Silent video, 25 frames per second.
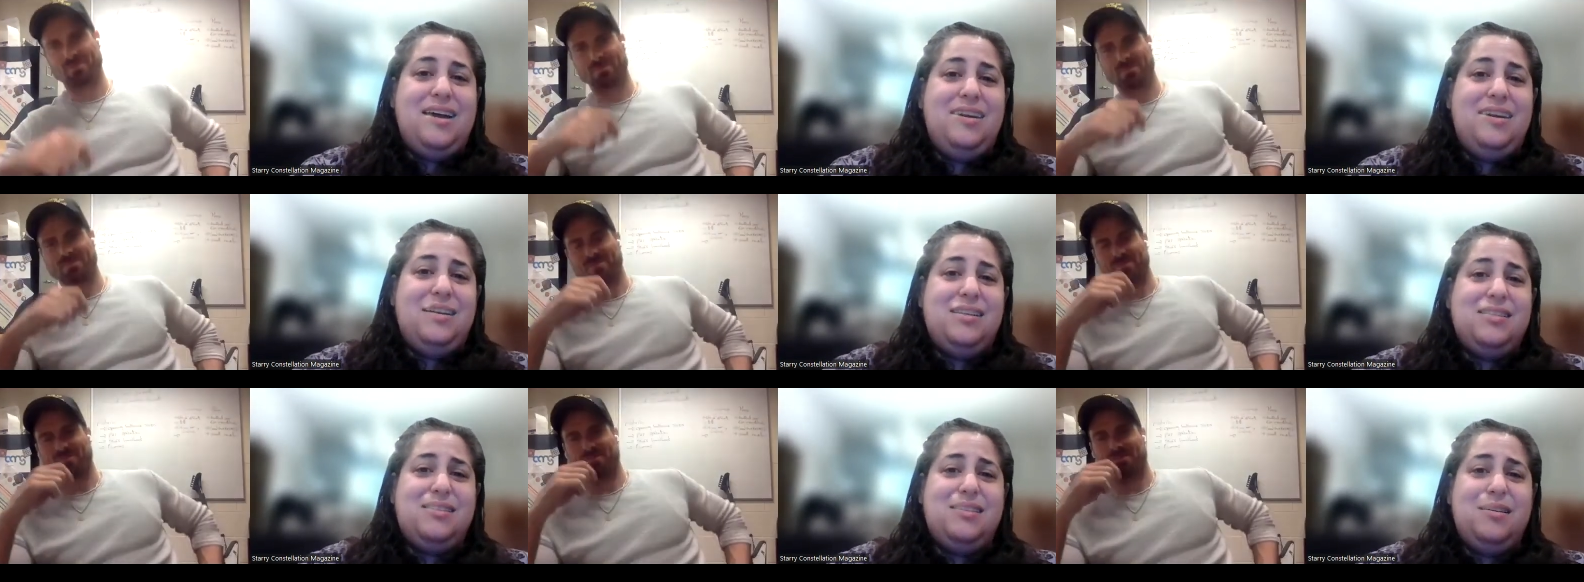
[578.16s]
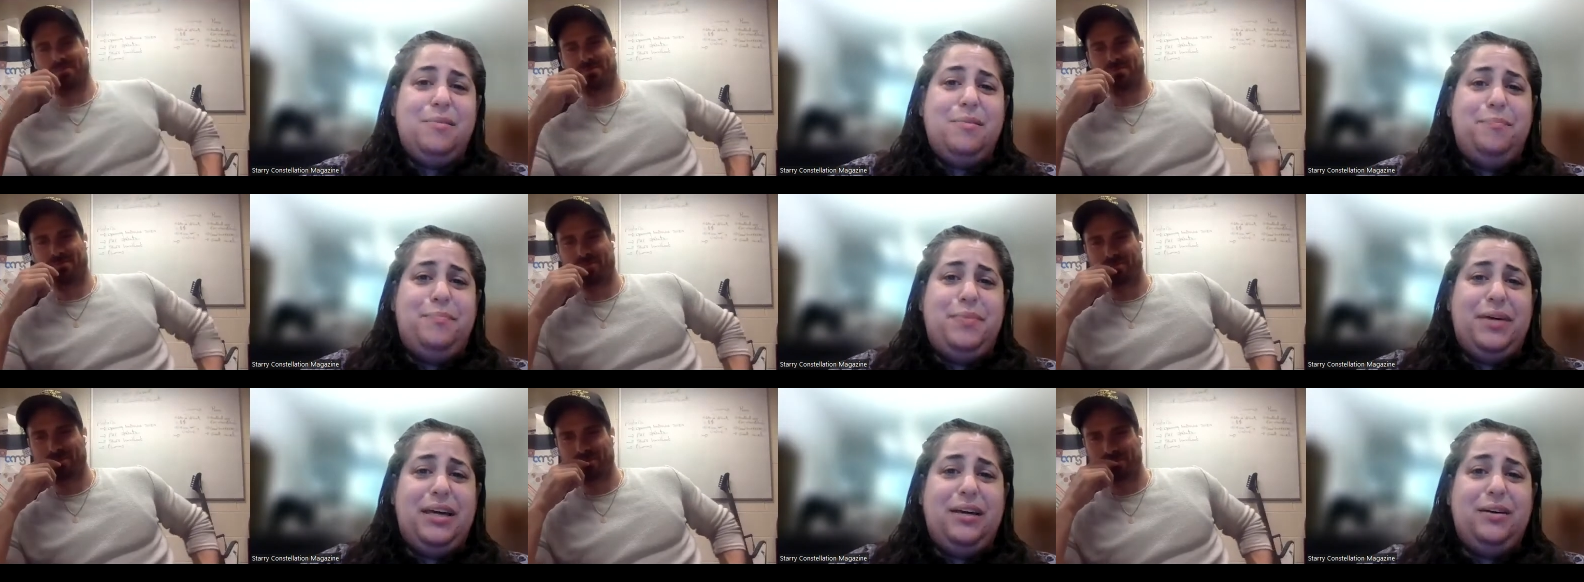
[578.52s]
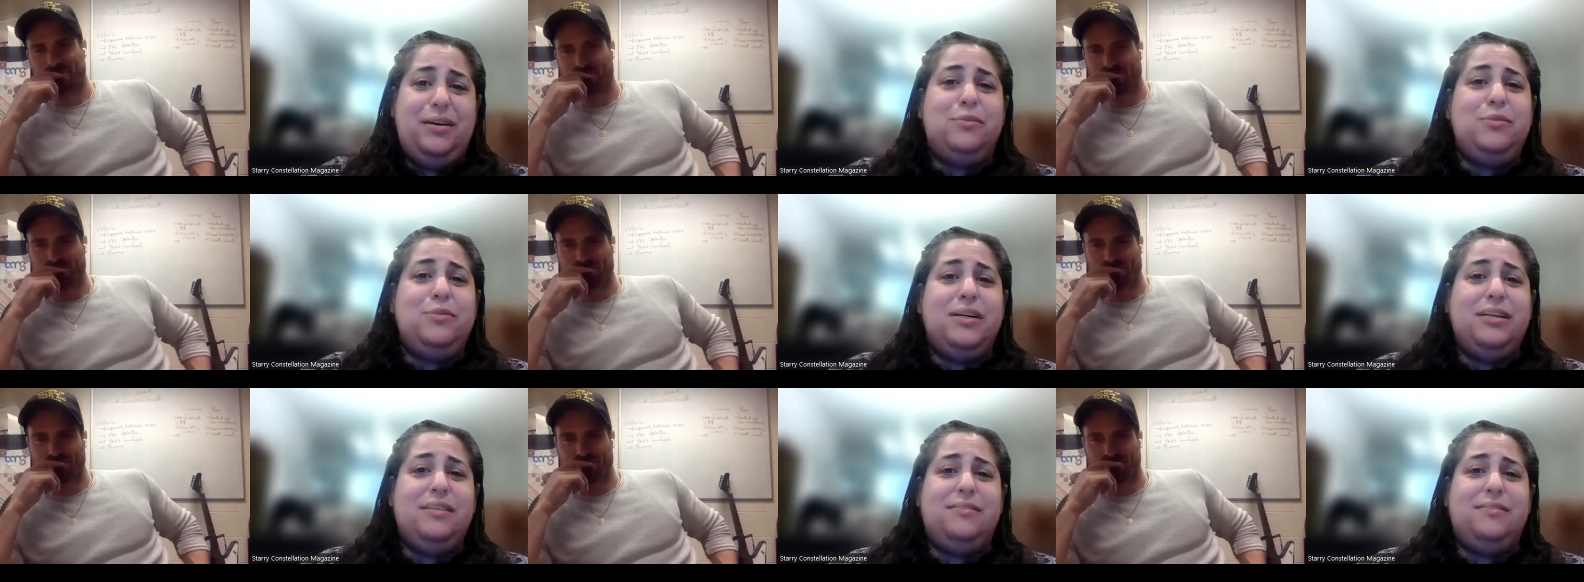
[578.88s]
Speaker 1: and it's a big
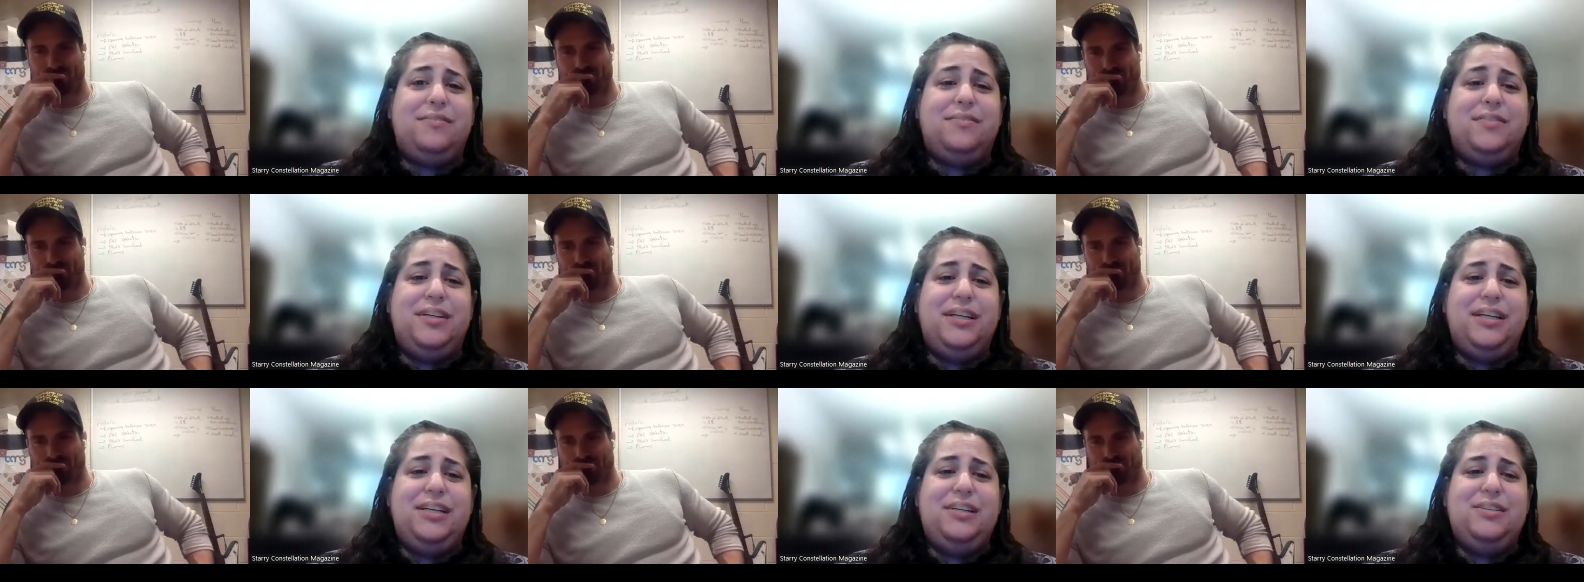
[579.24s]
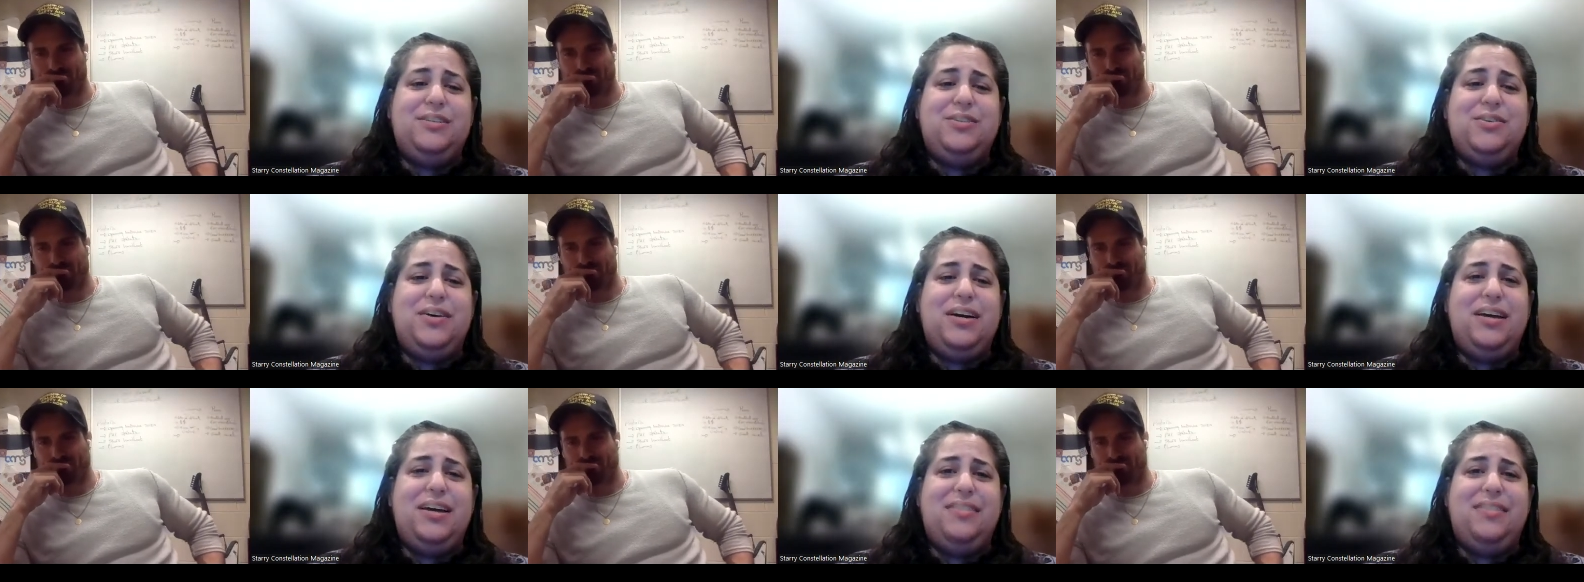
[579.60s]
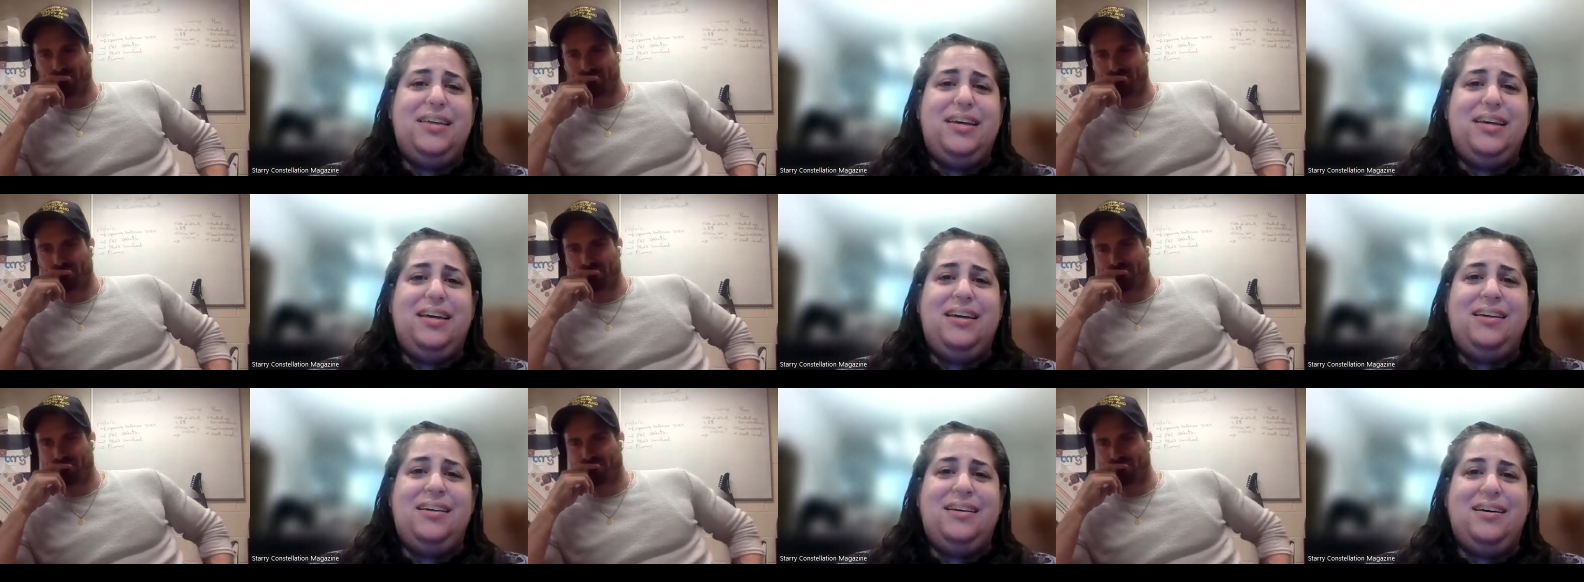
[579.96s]
one for you so i
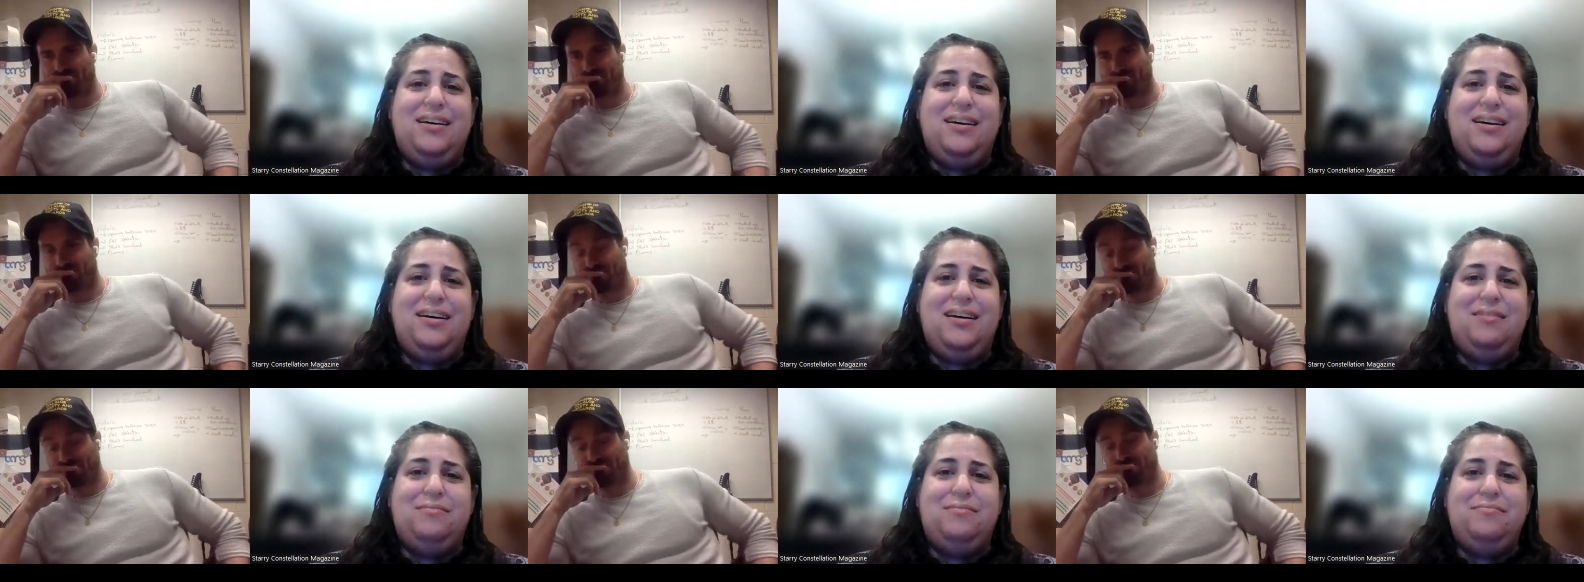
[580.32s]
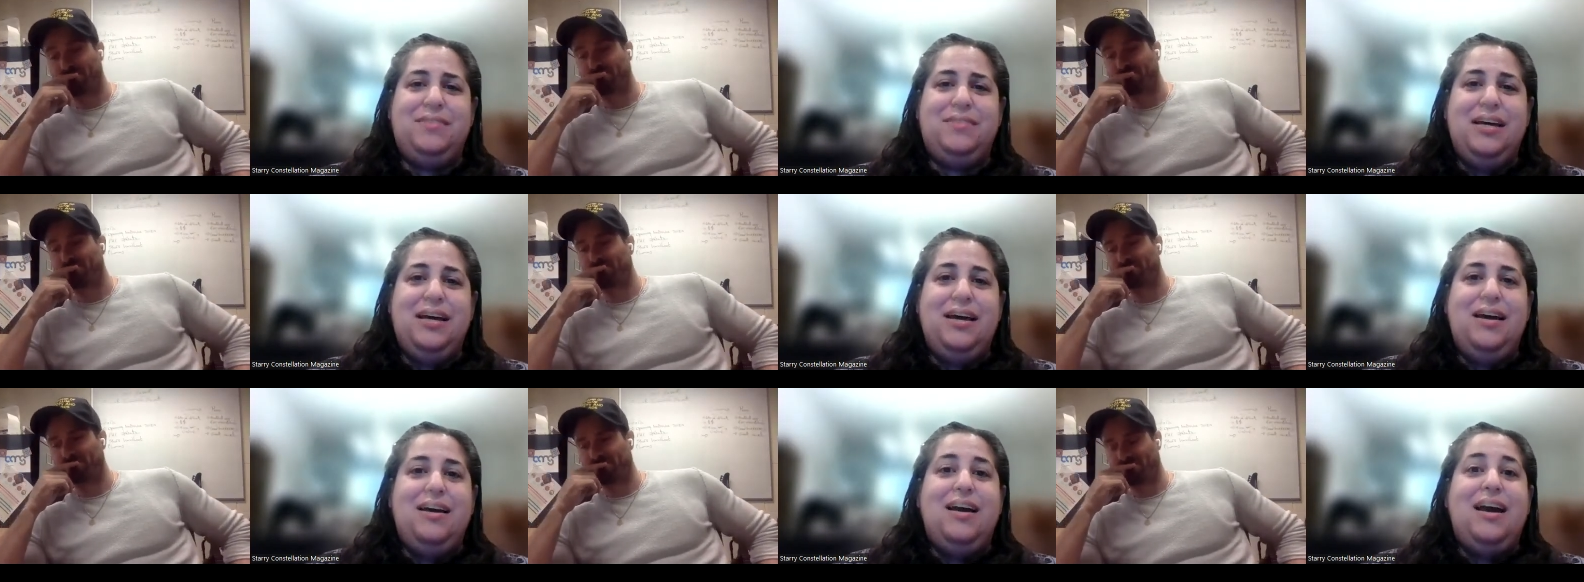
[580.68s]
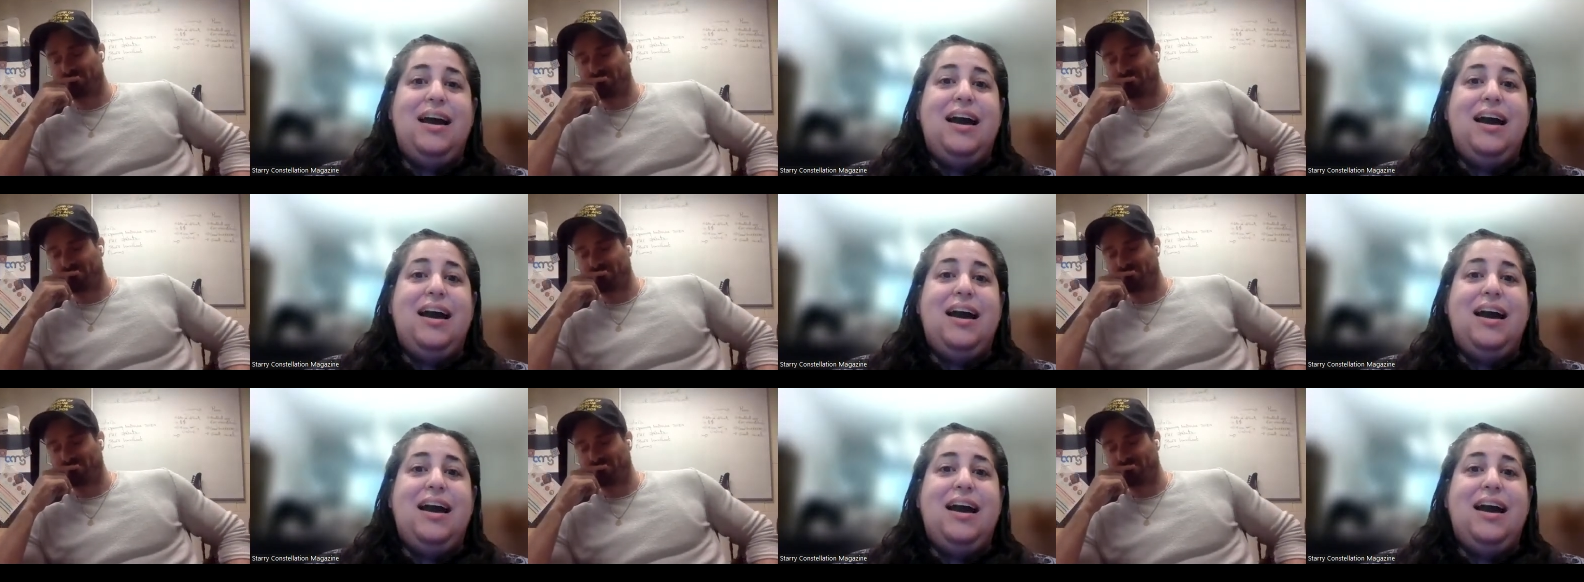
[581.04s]
think um, mm-hmm.